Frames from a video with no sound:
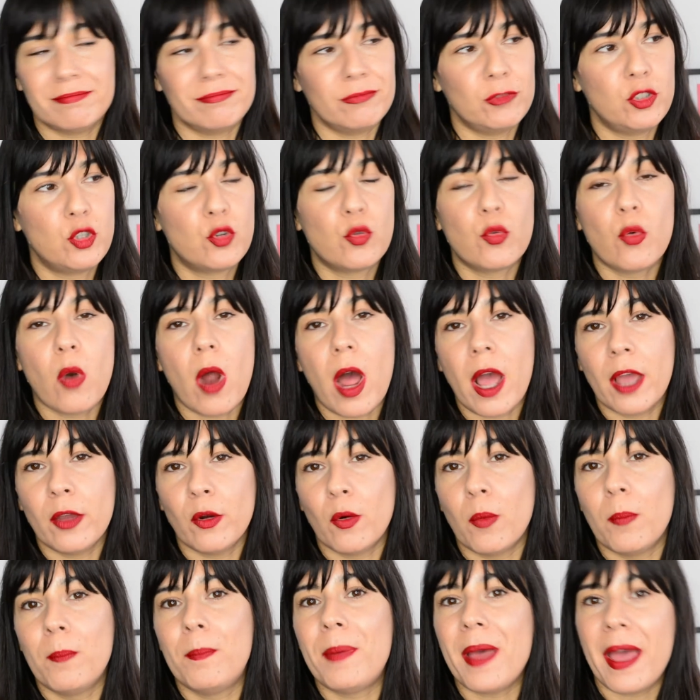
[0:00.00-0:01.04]
dry
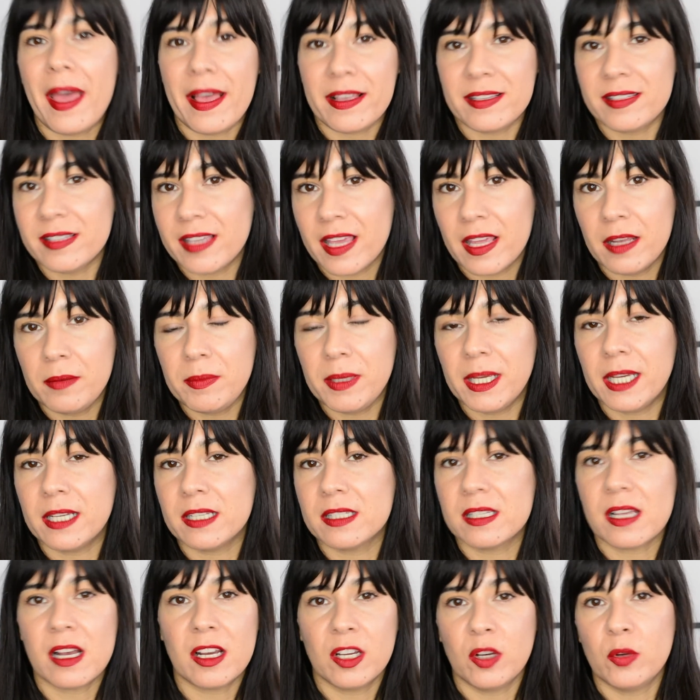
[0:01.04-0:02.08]
or bare skin
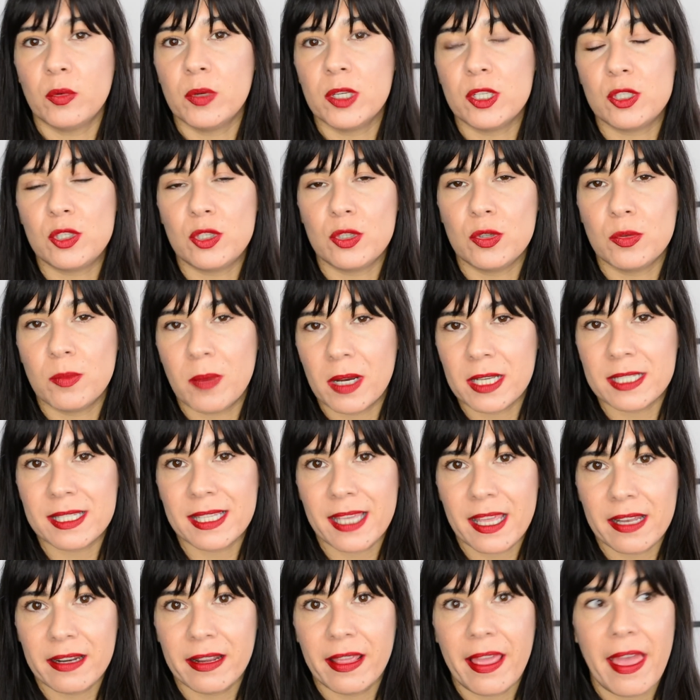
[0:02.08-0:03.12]
because I always do my
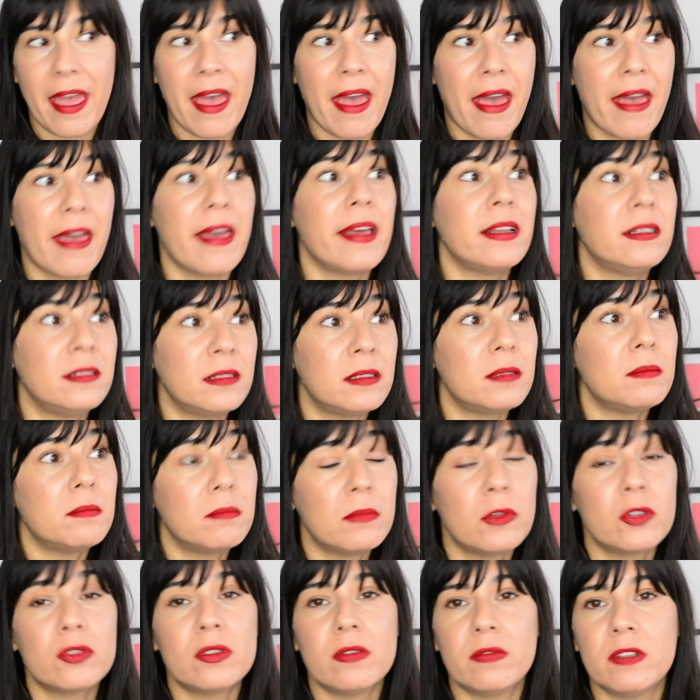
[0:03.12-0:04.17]
skincare and
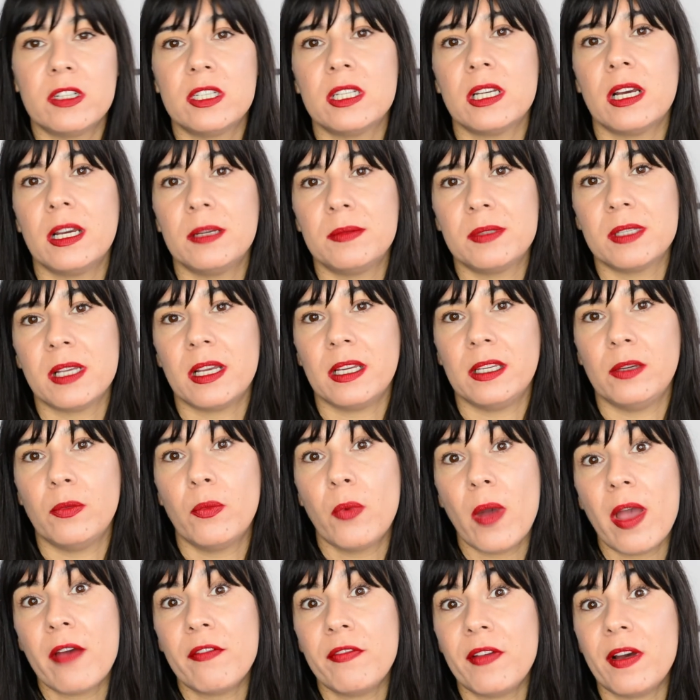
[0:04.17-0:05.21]
most of the times I
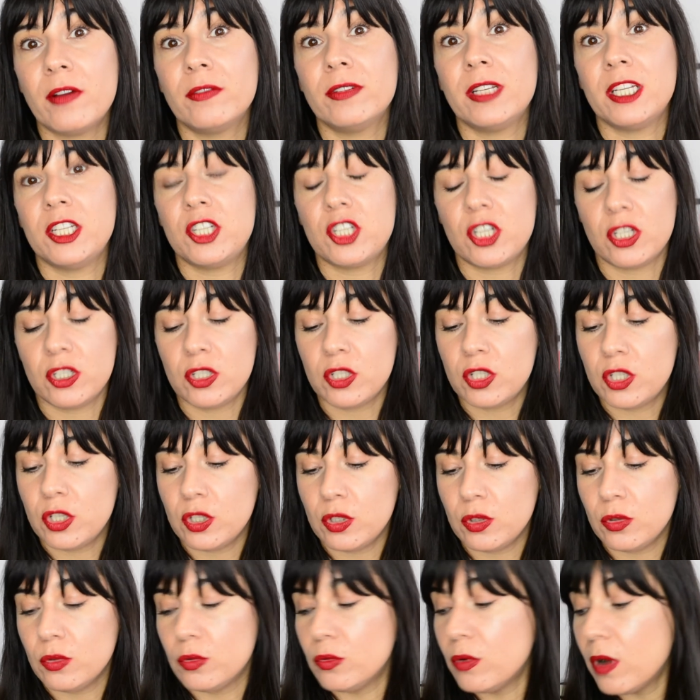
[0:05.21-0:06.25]
wear foundation
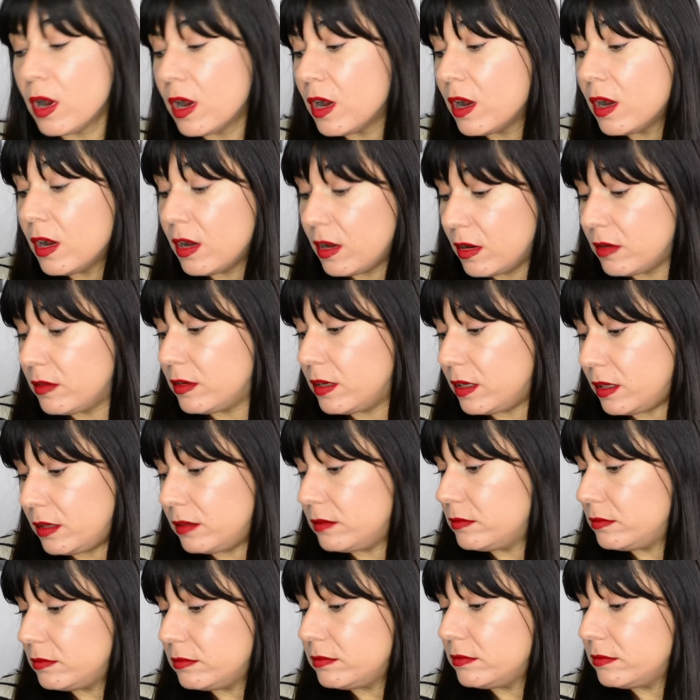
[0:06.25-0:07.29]
to
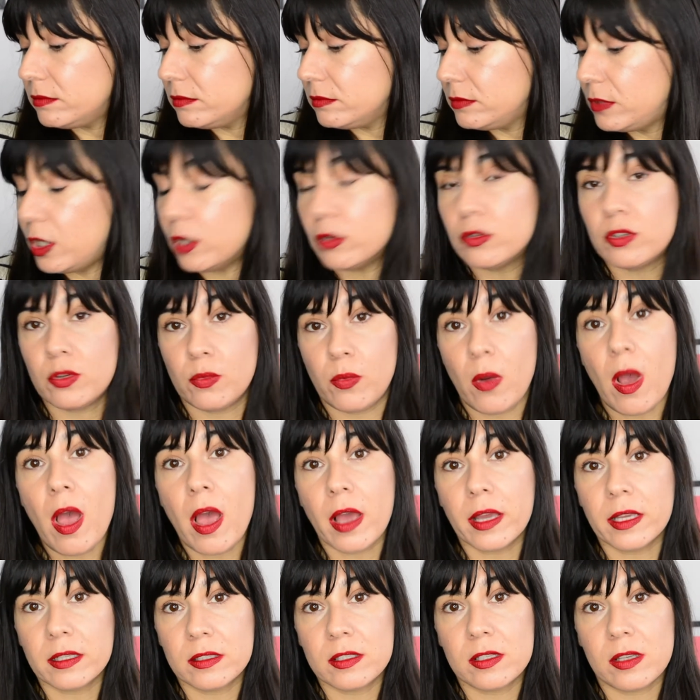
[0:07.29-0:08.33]
um, go to
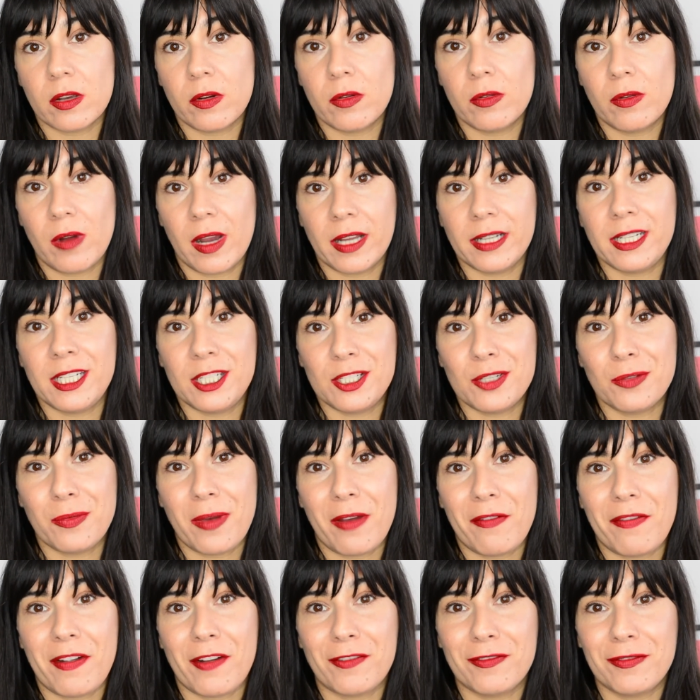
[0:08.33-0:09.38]
work so I need to wear
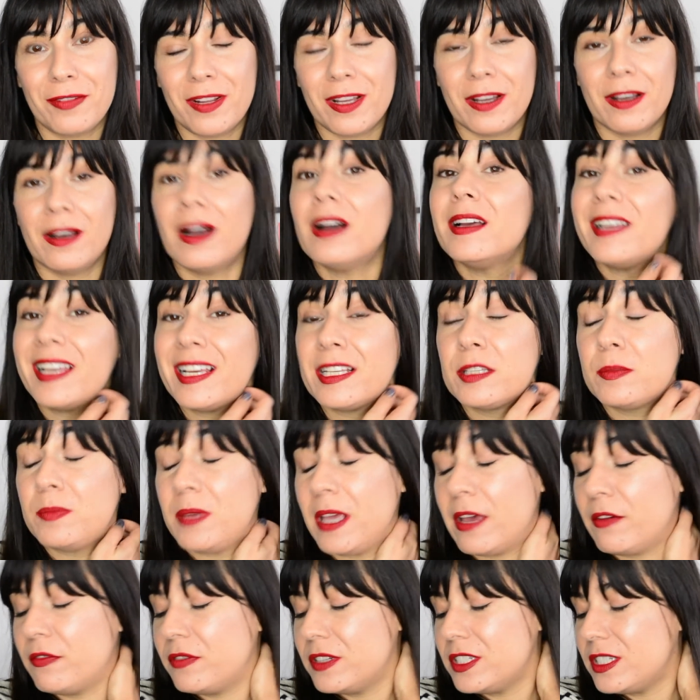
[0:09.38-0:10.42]
found, uh,
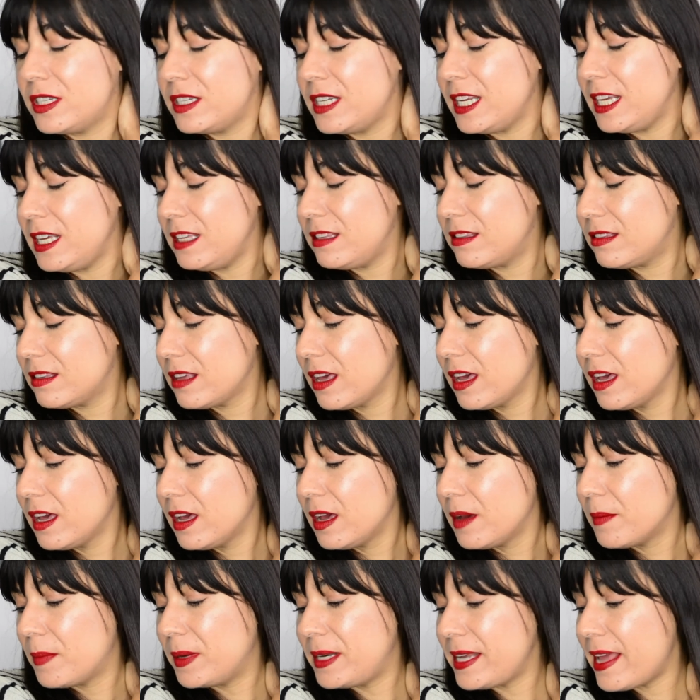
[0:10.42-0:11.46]
SPF underneath.
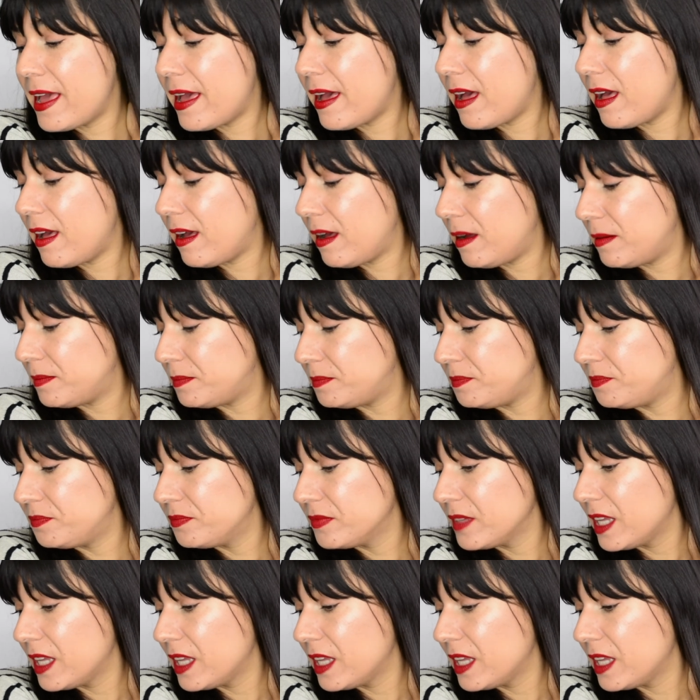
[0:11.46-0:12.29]
But yeah, um,